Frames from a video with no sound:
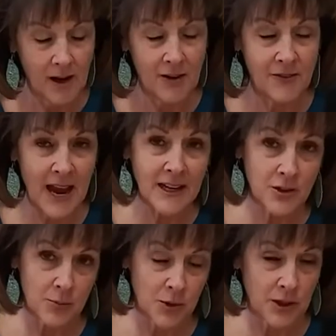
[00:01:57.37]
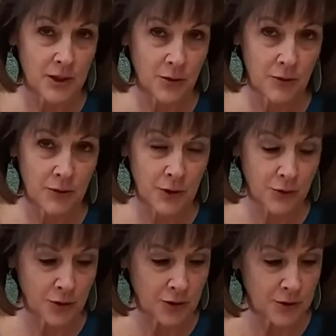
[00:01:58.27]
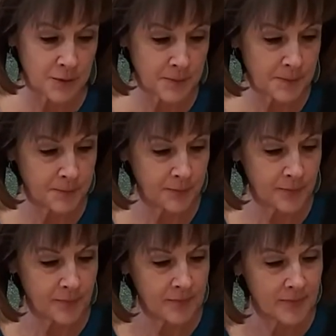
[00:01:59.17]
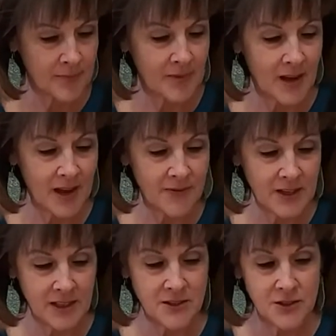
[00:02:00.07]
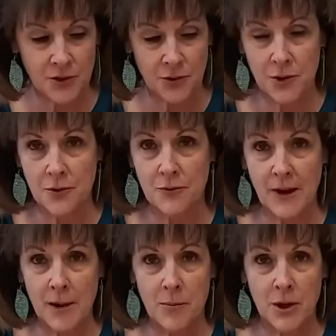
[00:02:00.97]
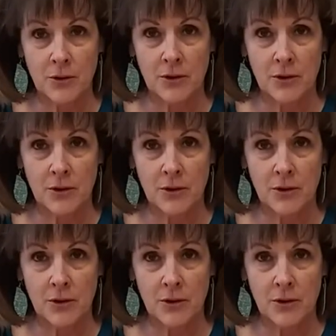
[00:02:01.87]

a vacuum cleaner filter, and the interior fabric or